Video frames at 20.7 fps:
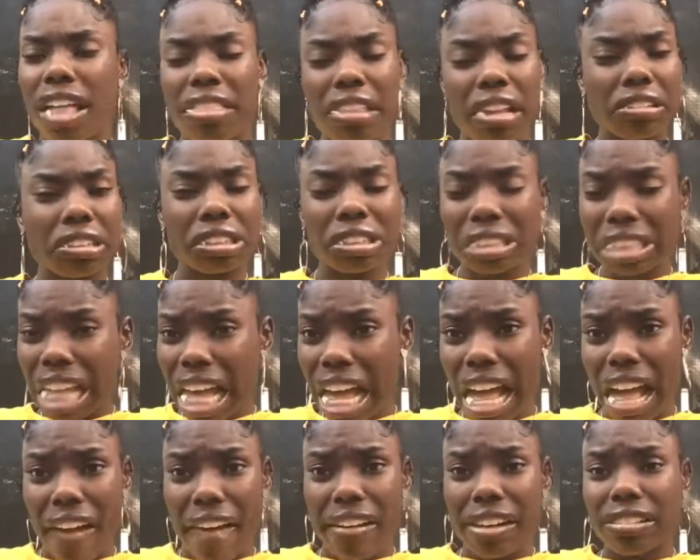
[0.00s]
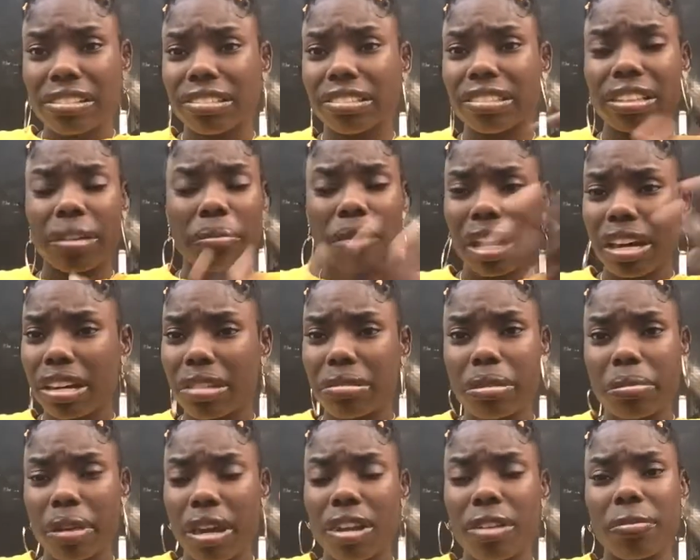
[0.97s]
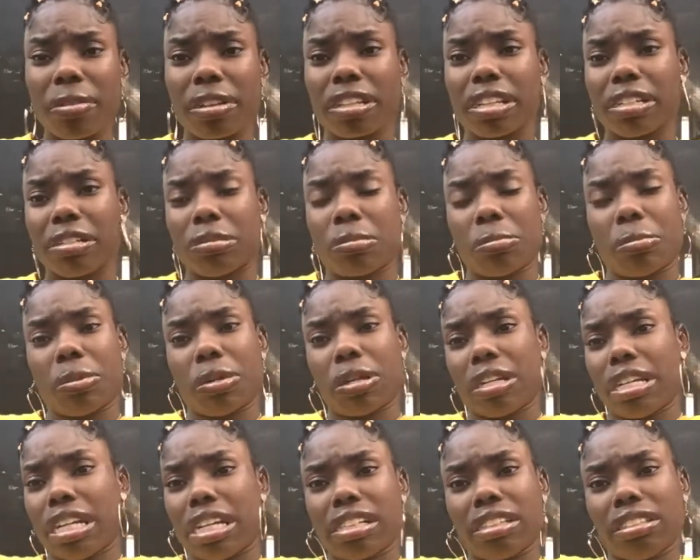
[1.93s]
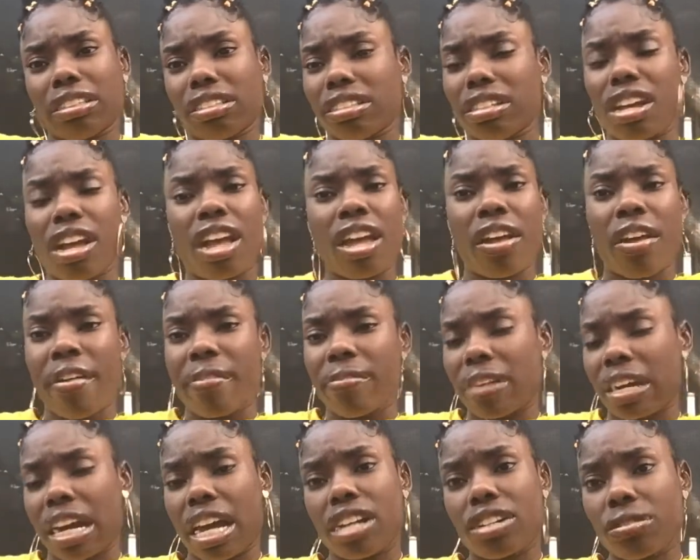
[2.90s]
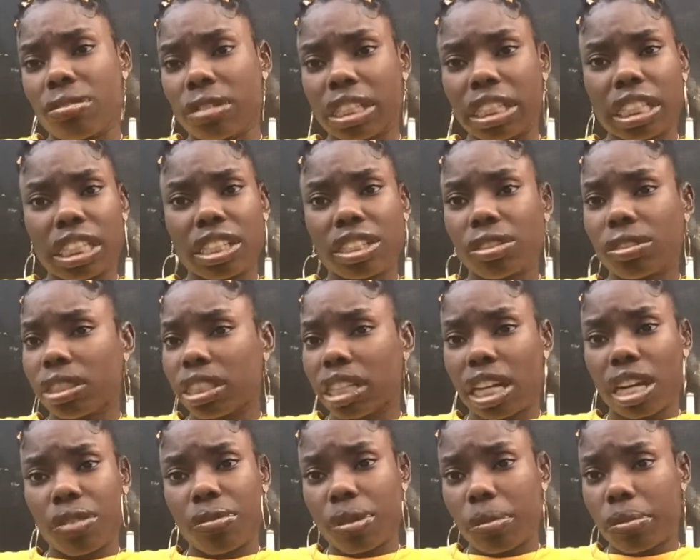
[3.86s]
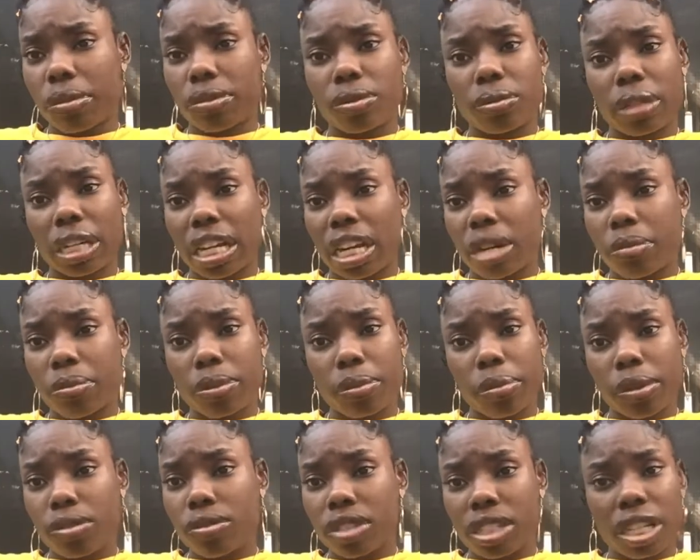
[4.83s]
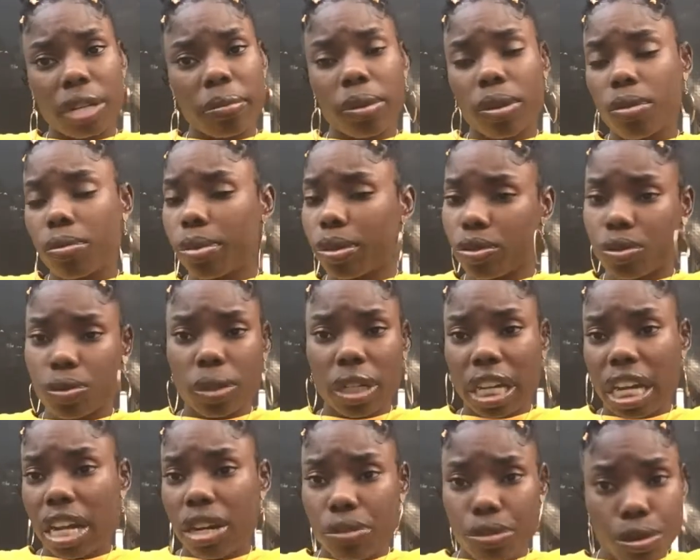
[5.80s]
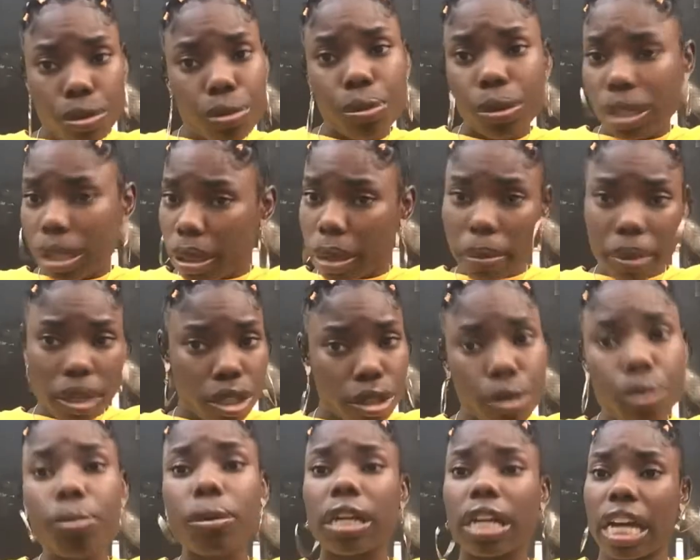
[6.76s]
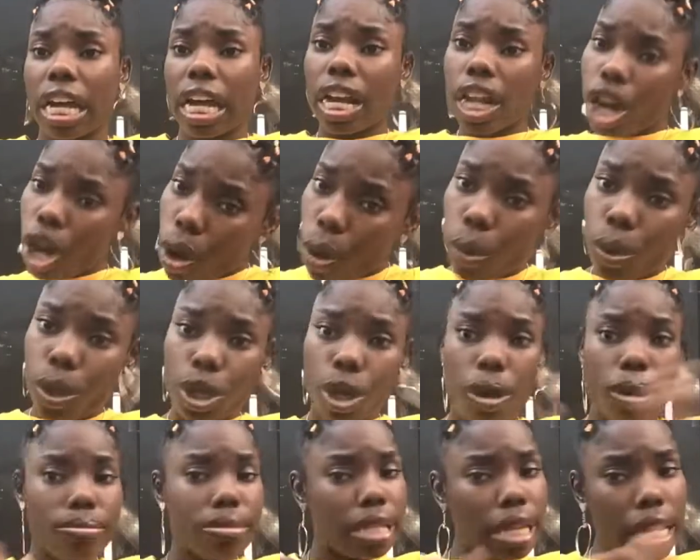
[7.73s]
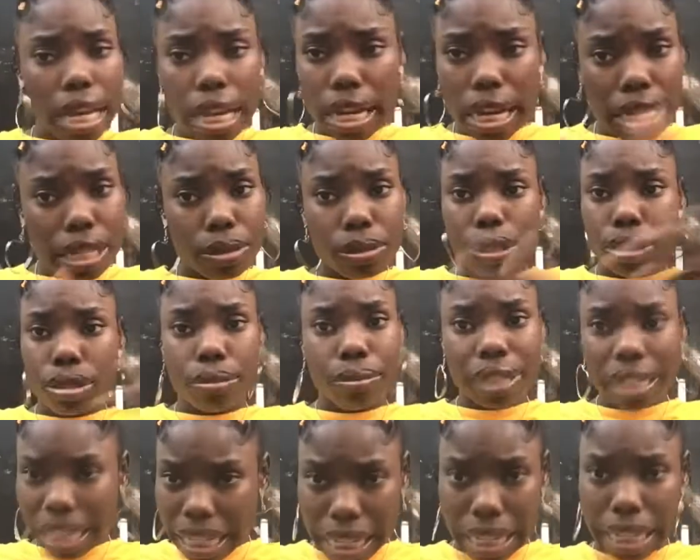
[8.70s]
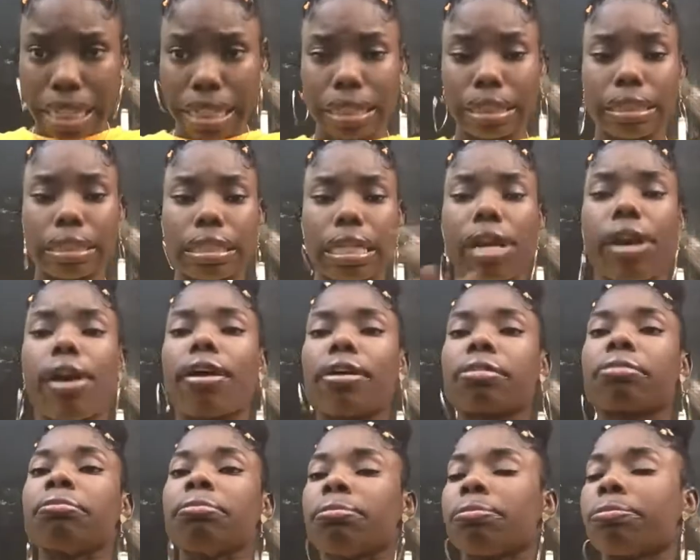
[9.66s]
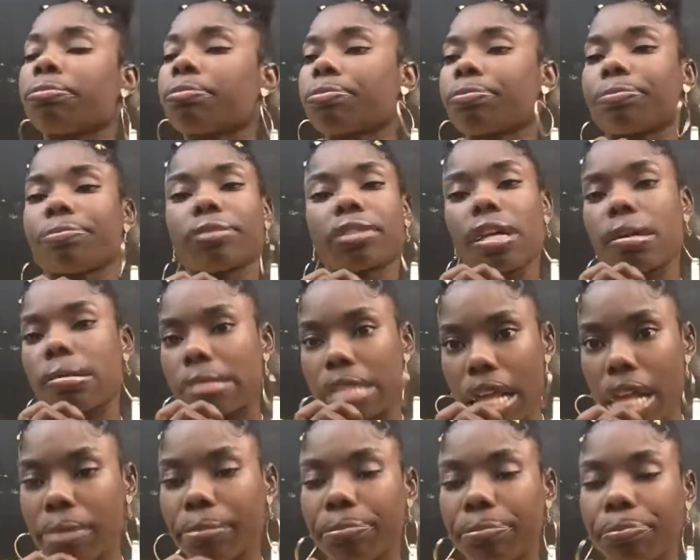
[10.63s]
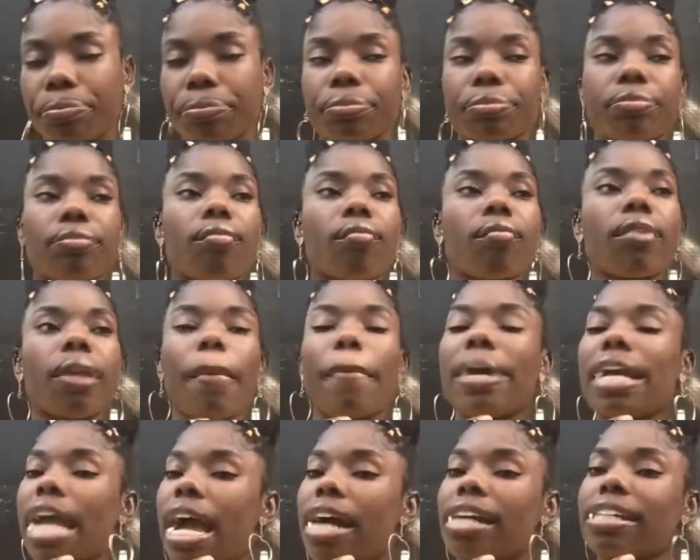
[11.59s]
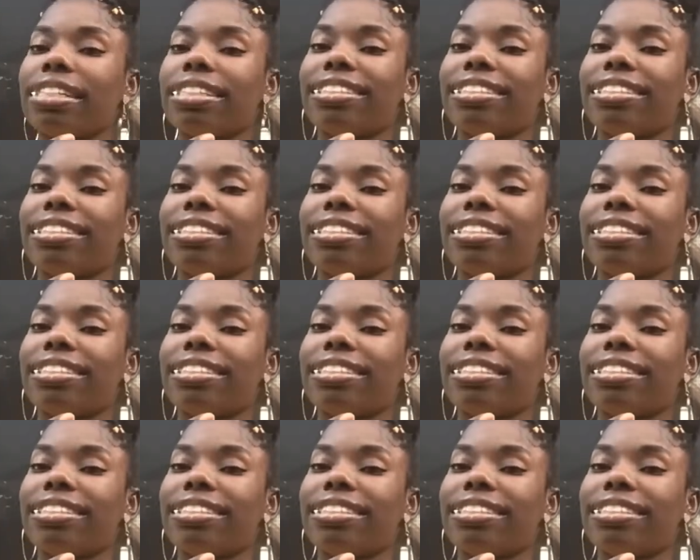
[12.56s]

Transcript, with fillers: that's just that i'm not gonna be bothered with it no more like I gotta do what I gotta do, and I gotta repost what I gotta repost, and I'm gonna post what I gotta do, and then I'm gonna do what I gotta do. You know what I'm saying? That's what it is. You know what I'm saying? But yeah.